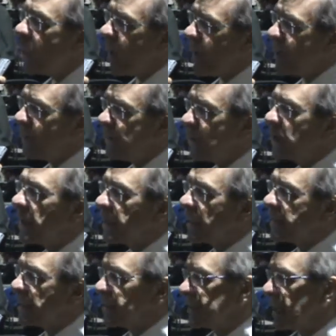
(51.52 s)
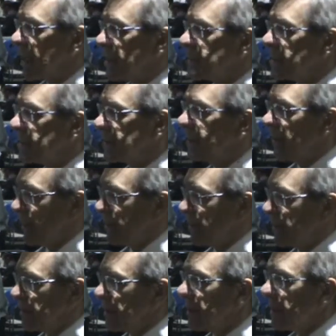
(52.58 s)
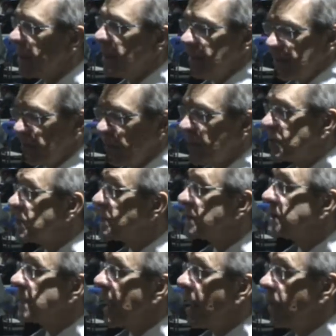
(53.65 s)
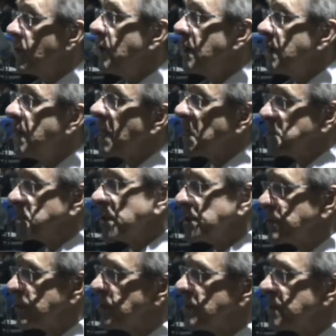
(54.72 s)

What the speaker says: way of looking at international development, which is now expressed